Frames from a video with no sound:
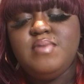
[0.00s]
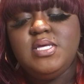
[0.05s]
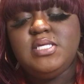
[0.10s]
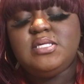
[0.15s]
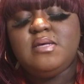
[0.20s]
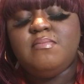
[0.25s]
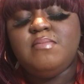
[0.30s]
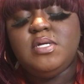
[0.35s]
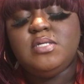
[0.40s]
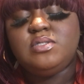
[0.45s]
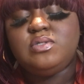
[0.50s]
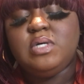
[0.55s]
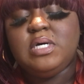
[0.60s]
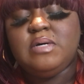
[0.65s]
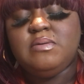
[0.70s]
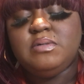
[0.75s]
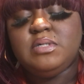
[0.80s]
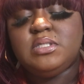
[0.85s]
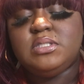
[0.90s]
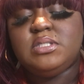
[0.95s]
be some mental
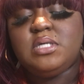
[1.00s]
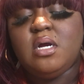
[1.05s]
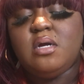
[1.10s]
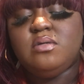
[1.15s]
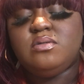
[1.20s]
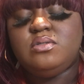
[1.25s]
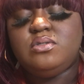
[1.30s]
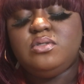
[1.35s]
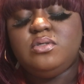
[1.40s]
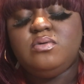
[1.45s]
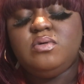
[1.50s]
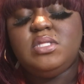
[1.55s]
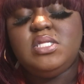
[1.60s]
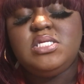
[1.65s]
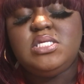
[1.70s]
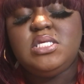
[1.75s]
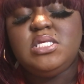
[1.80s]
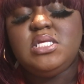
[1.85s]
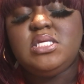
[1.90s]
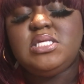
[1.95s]
health concerns too. And
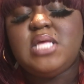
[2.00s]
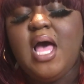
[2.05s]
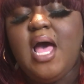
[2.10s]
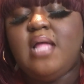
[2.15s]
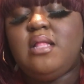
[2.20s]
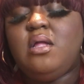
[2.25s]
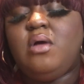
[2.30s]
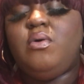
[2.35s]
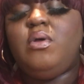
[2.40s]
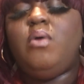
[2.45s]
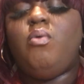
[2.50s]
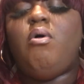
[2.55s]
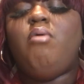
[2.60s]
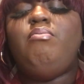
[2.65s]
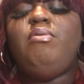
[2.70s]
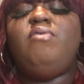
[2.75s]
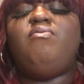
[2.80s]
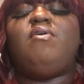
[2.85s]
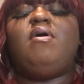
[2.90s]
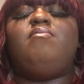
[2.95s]
this is a side note, it won't
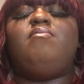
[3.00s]
be for